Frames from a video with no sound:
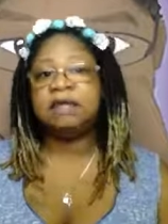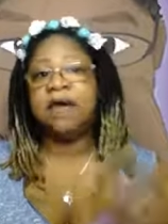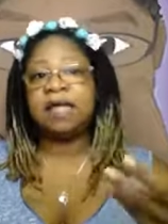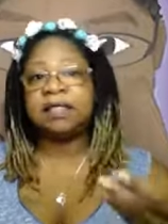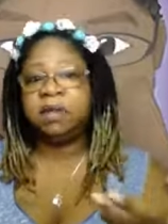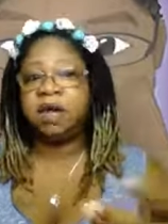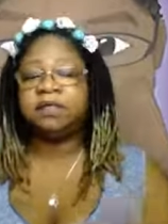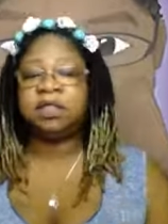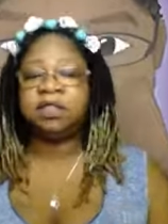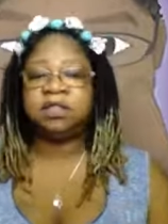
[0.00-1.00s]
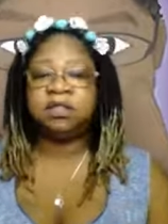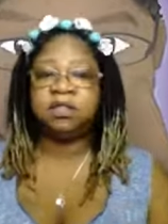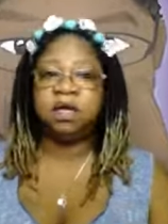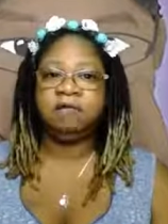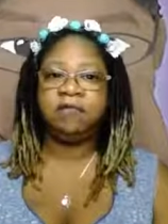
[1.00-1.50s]
I've had some conversations
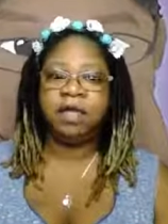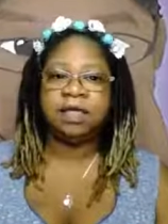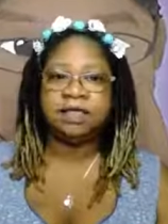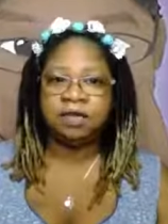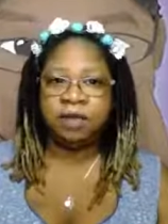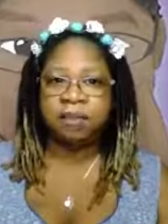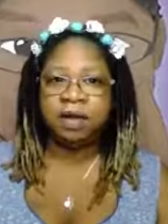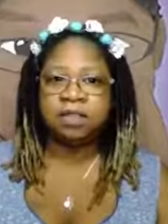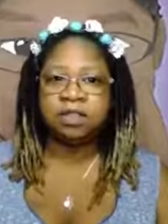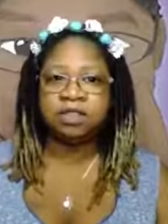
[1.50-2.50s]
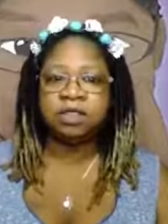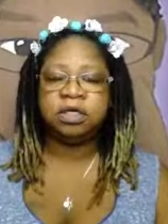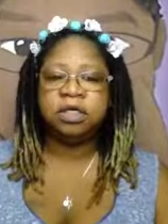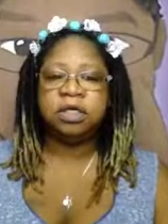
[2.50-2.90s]
via Instagram Messenger.